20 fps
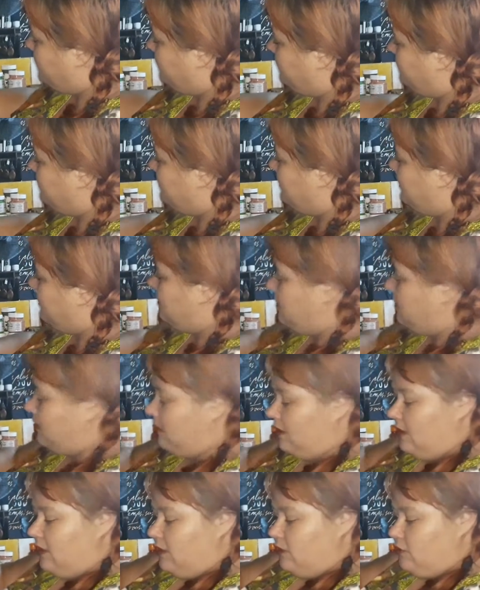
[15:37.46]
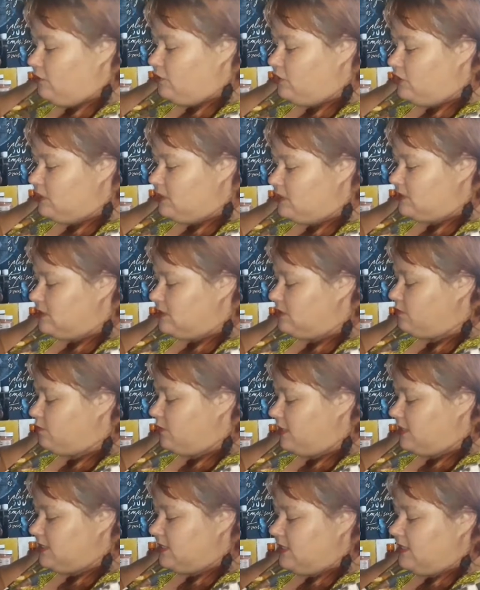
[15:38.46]
there. You're just
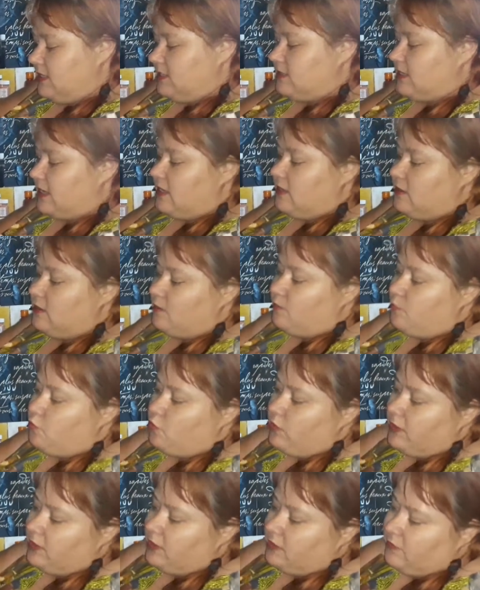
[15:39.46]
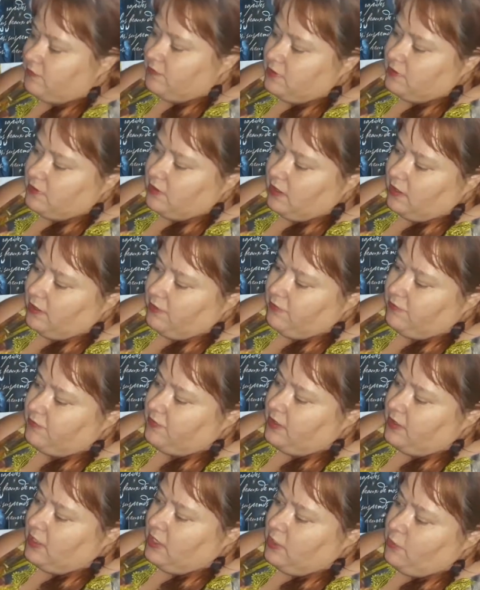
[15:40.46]
basically taking the point of the knife
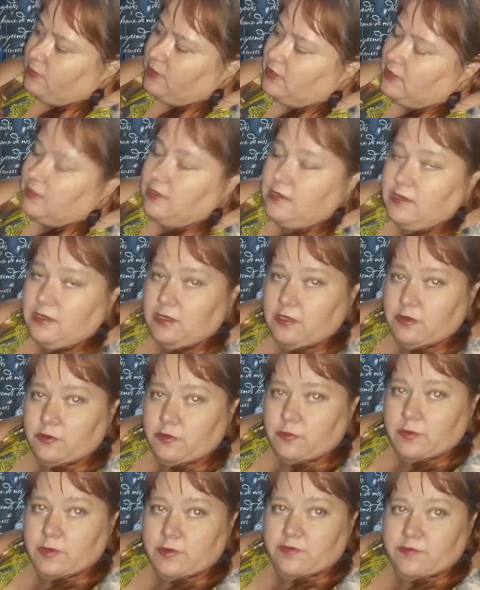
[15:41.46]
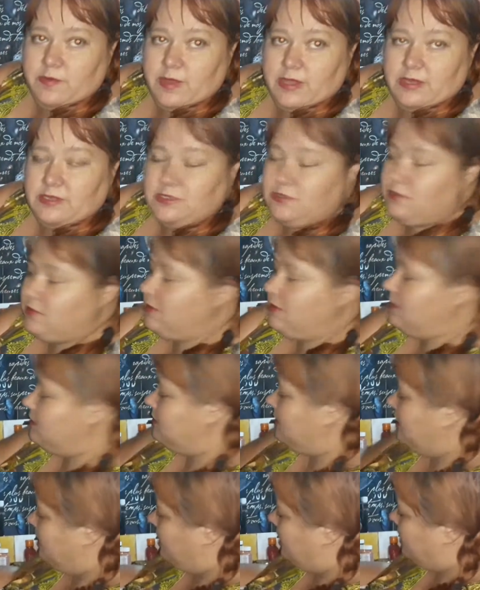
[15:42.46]
with a little bit of paint on it,
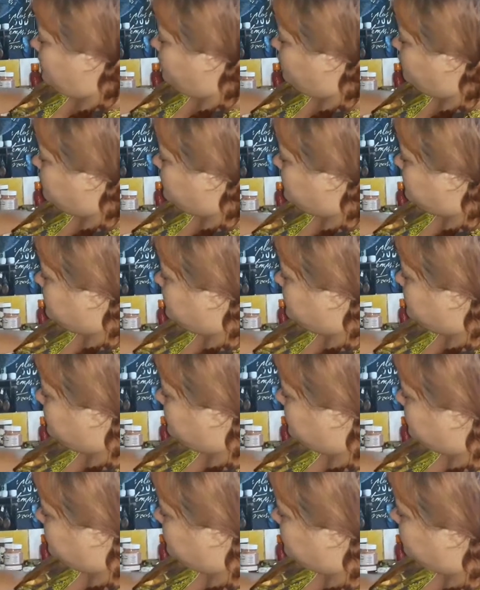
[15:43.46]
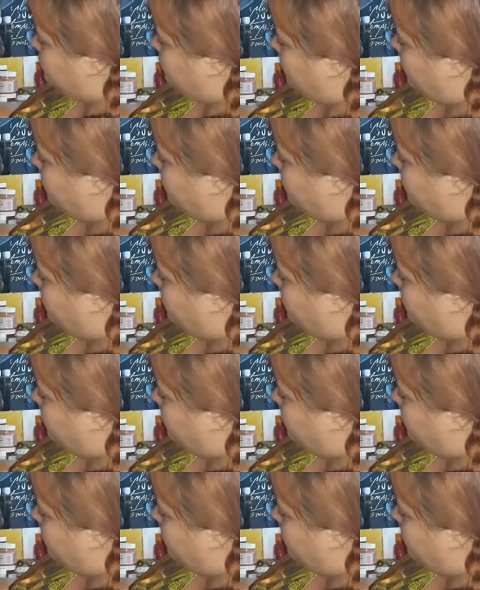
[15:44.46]
and you're just scraping